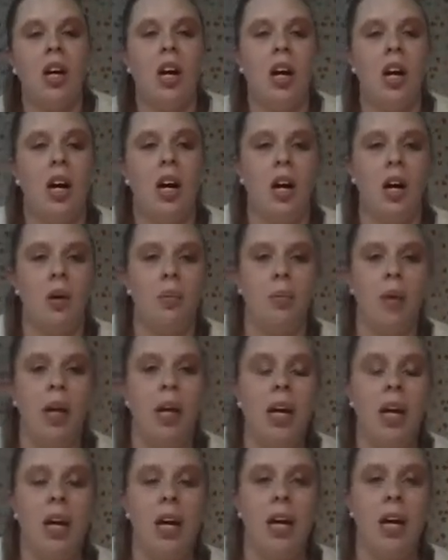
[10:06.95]

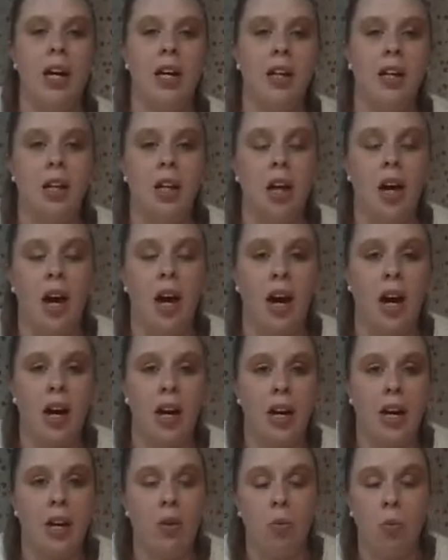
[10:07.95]
And
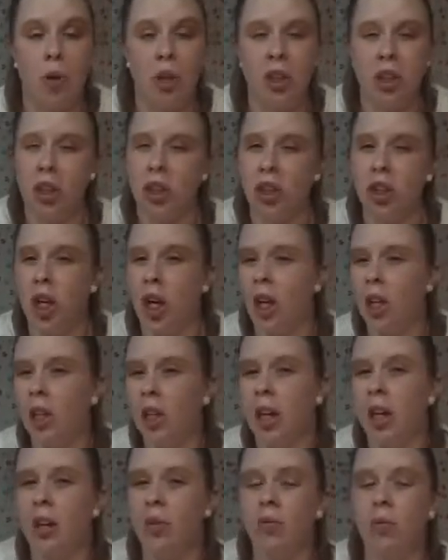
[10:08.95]
I worked in
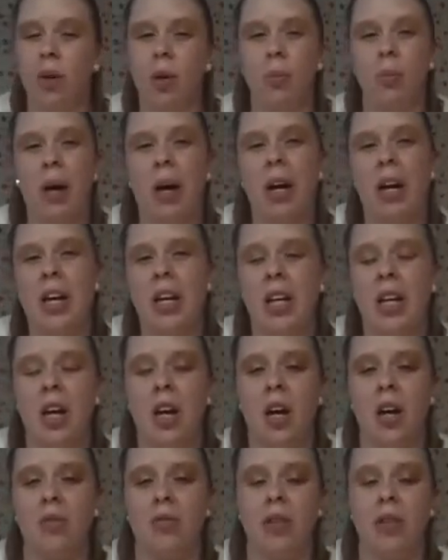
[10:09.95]
childcare for about 8.5